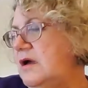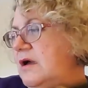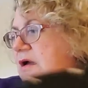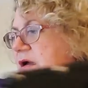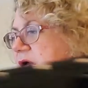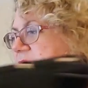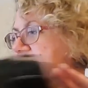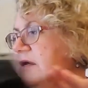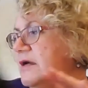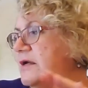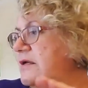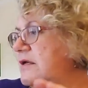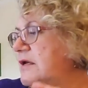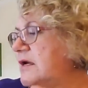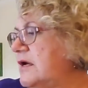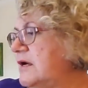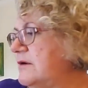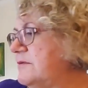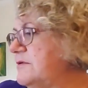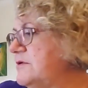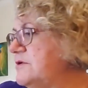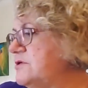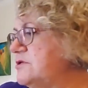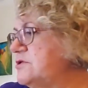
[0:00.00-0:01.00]
And I
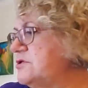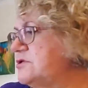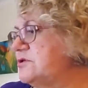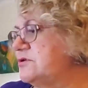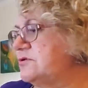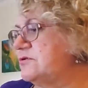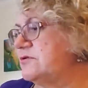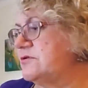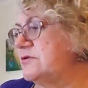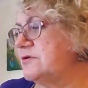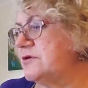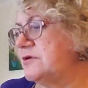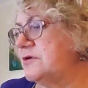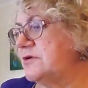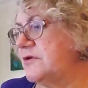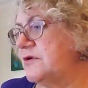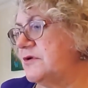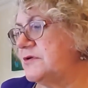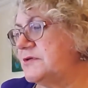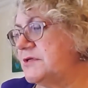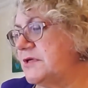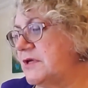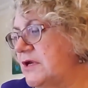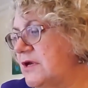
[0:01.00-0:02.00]
was
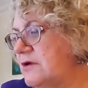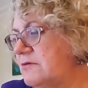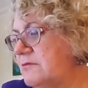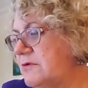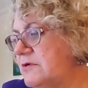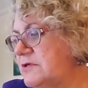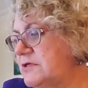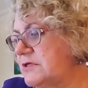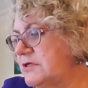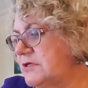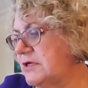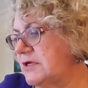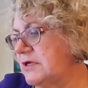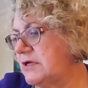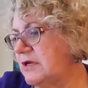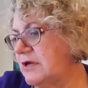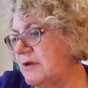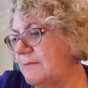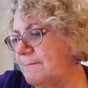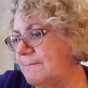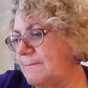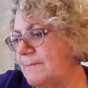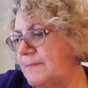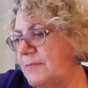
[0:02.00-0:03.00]
using originally a
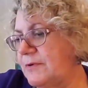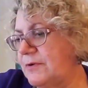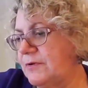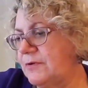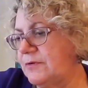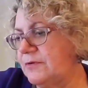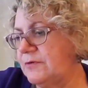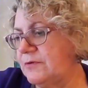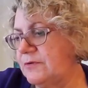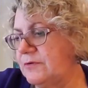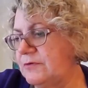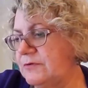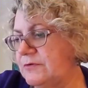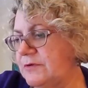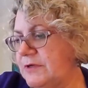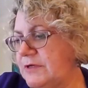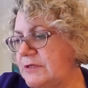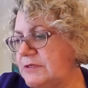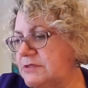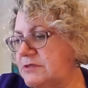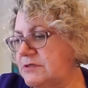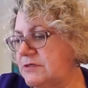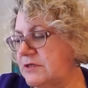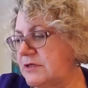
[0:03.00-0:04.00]
blue
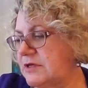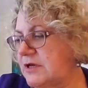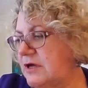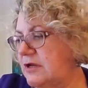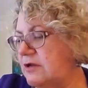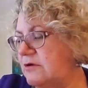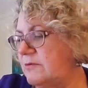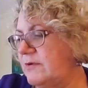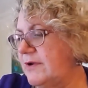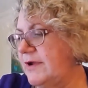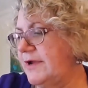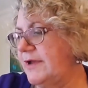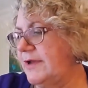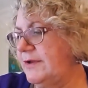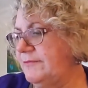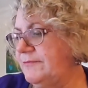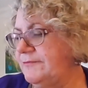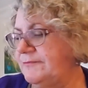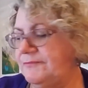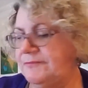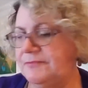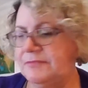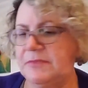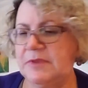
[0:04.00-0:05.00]
into the colourway,
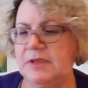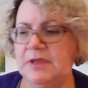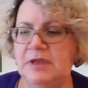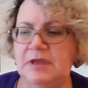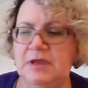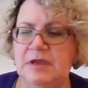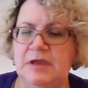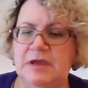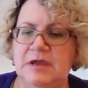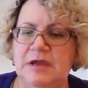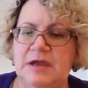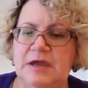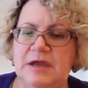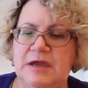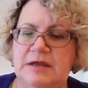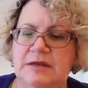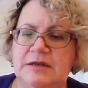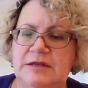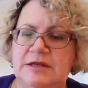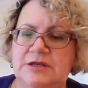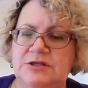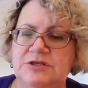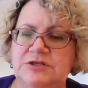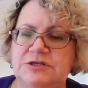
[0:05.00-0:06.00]

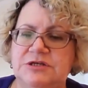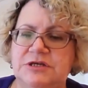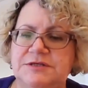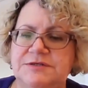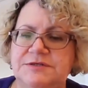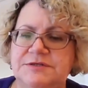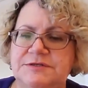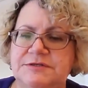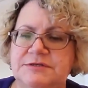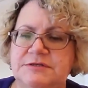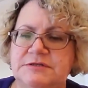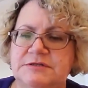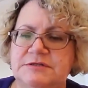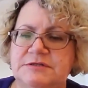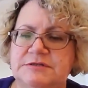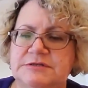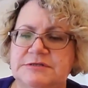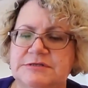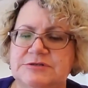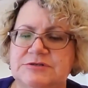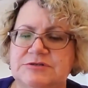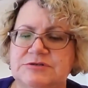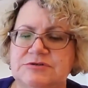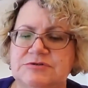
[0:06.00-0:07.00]
and it just
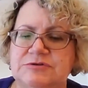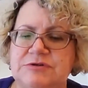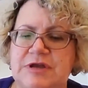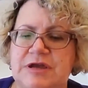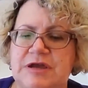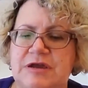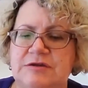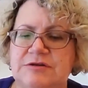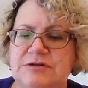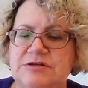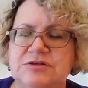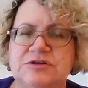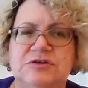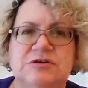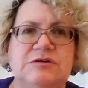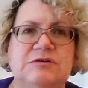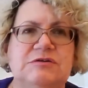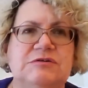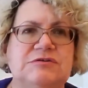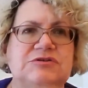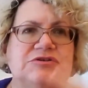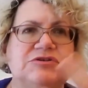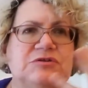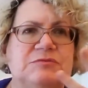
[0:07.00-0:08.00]
stood out
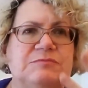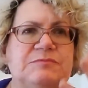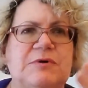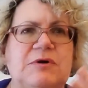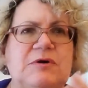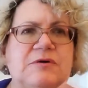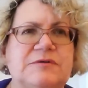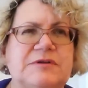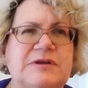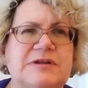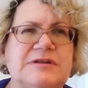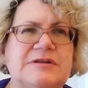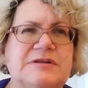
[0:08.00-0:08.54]
too bold.